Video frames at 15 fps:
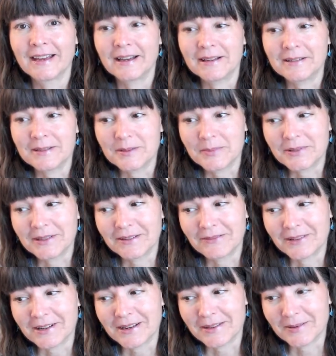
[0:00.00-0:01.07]
I do believe
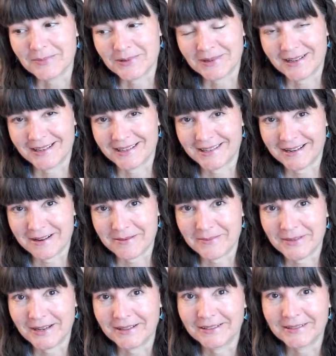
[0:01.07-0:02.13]
another book is
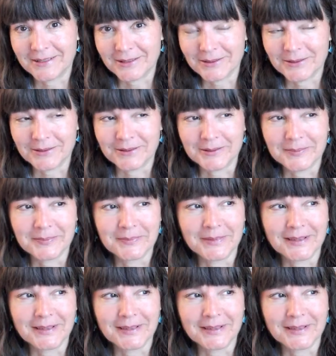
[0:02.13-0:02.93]
coming soon,